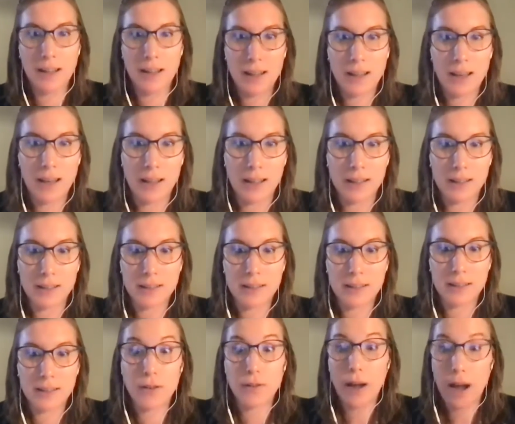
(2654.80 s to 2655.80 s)
and
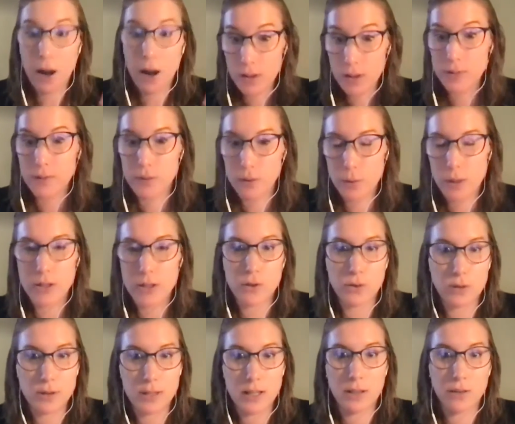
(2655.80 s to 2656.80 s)
kind of how
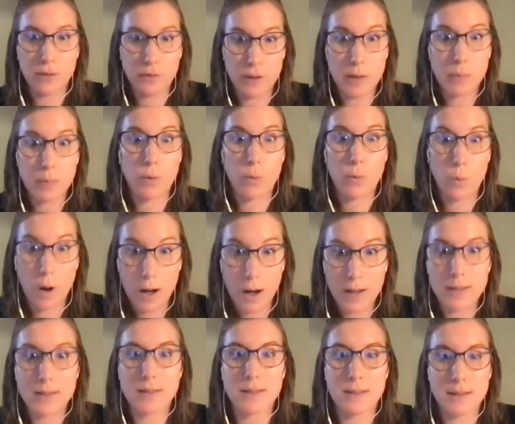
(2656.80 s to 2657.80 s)
influential Sandra Faber
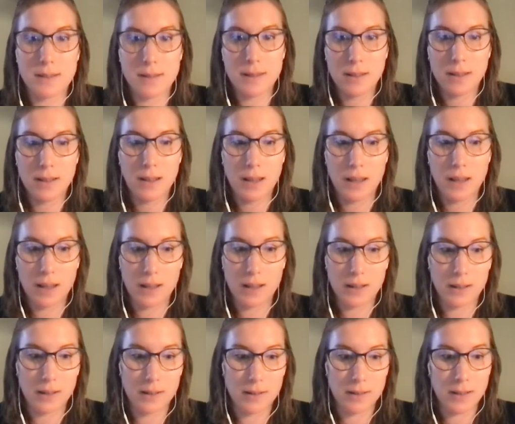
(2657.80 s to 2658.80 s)
was
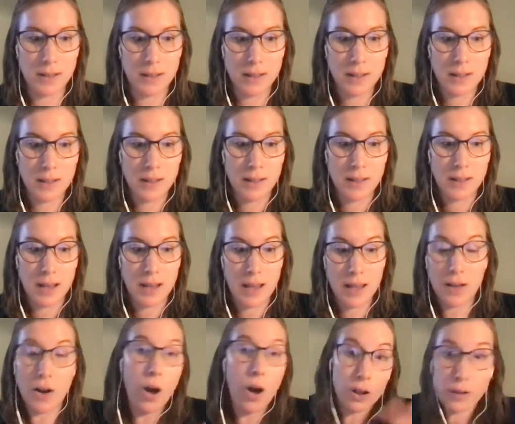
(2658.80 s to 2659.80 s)
in
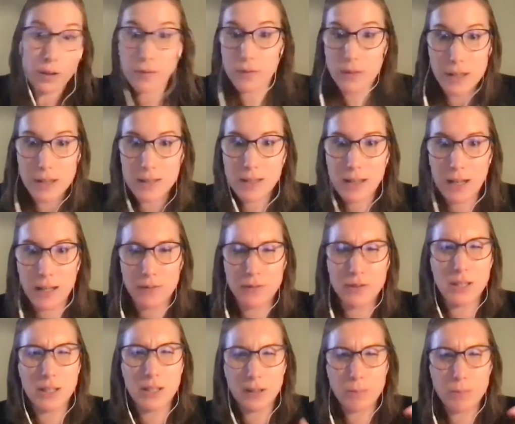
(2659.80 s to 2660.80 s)
all of these kind
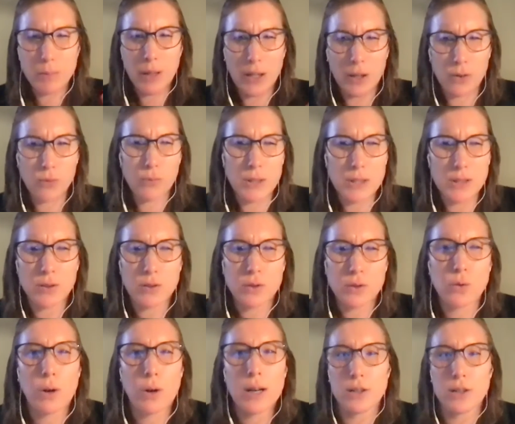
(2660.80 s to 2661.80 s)
of bigger
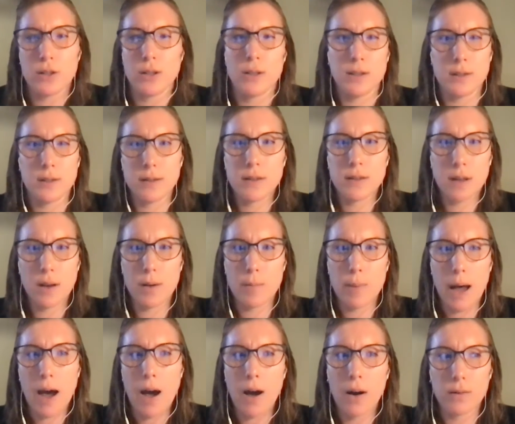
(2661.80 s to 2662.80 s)
research questions
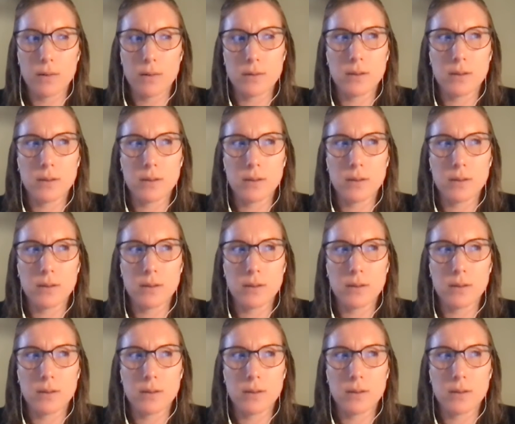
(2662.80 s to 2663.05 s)
about